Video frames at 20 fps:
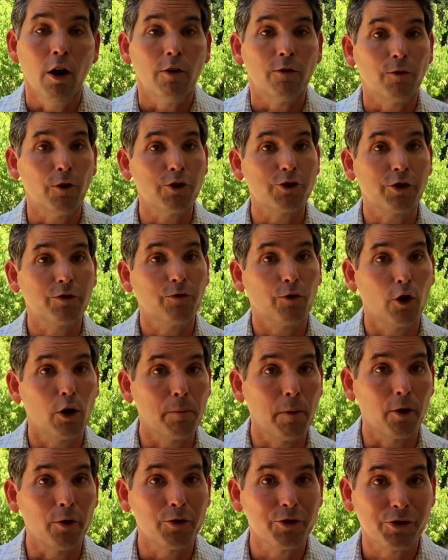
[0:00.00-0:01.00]
First and
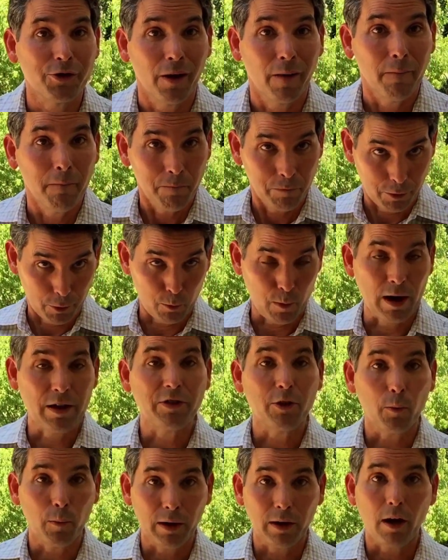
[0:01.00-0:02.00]
foremost, the rate
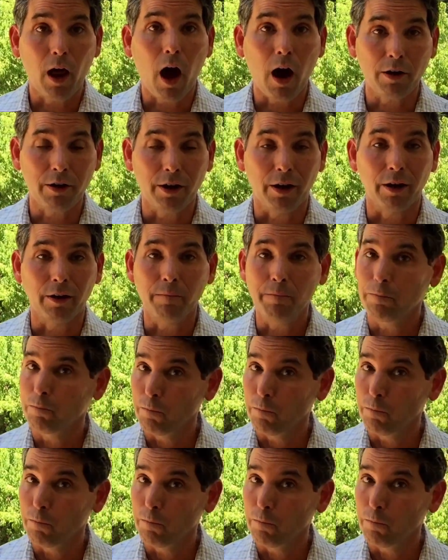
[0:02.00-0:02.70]
that we locked in,